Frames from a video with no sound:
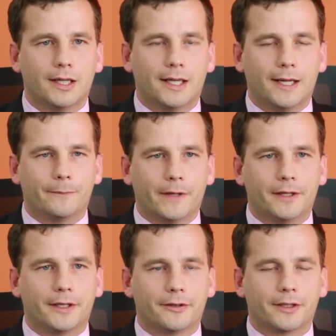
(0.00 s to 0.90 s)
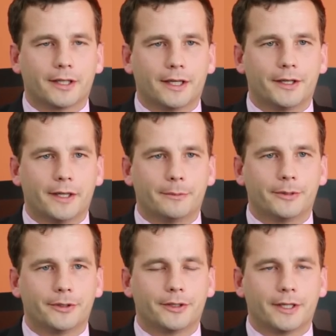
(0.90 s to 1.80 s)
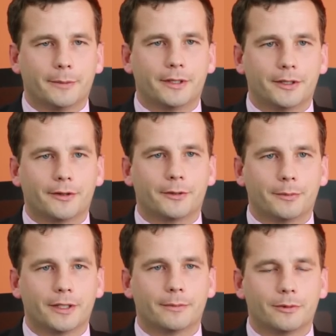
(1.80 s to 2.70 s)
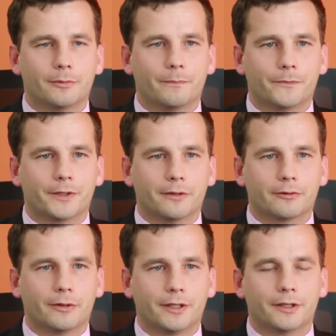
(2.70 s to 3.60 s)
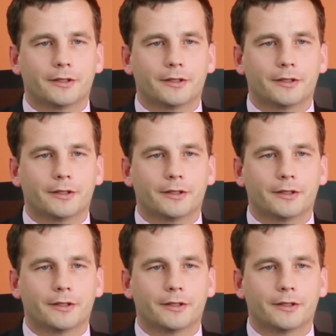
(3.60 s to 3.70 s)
And I think our numbers are better than people give credit